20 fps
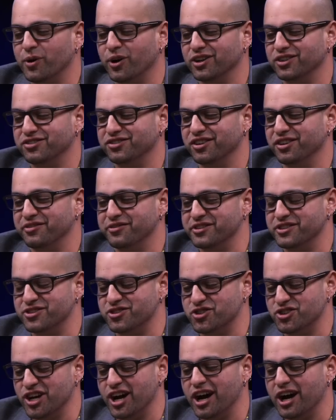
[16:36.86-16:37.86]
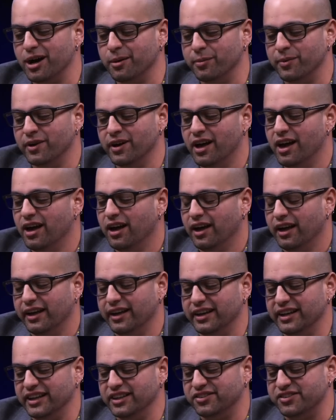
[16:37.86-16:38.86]
parts of this job
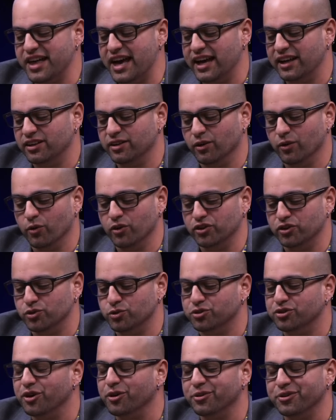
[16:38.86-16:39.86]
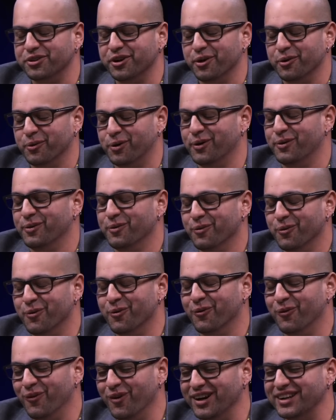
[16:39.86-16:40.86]
is that you don't know
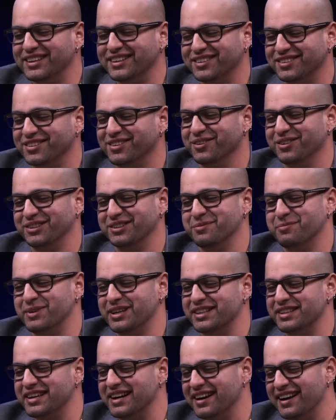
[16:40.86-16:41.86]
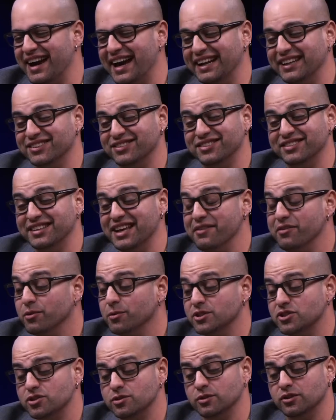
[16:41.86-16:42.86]
what is going to be there. And it's never
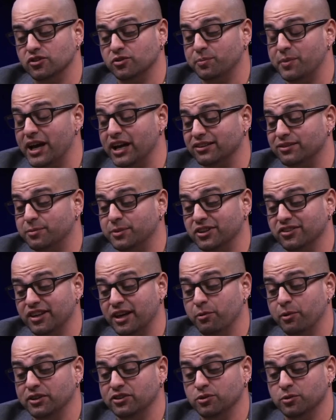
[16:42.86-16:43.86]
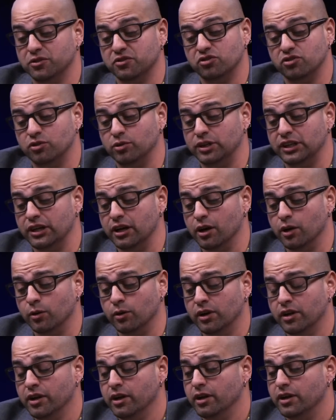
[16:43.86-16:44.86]
what you expect, because I went to a studio
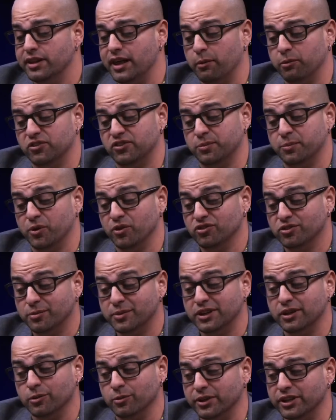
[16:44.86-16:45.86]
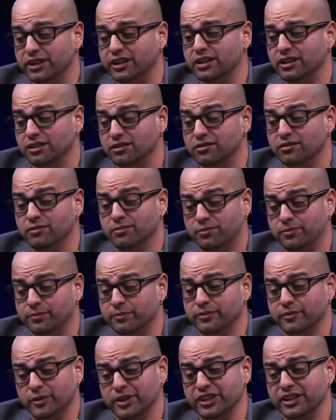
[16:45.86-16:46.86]
that was supposed to be a really,
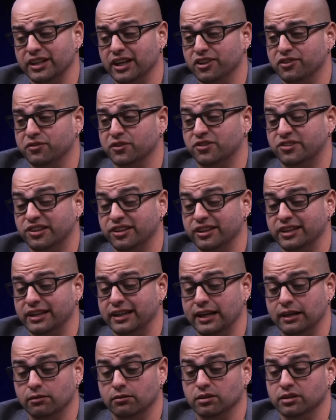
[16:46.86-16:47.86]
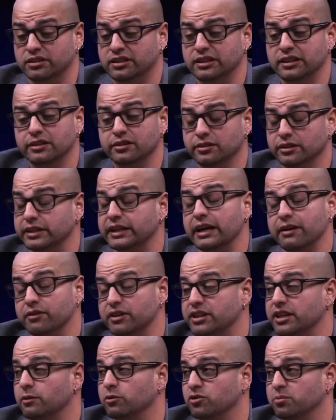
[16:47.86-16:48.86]
really nice facility, and literally
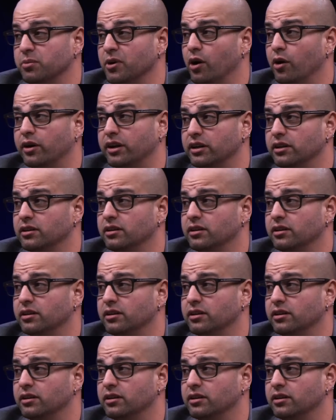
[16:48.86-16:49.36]
everything was broken.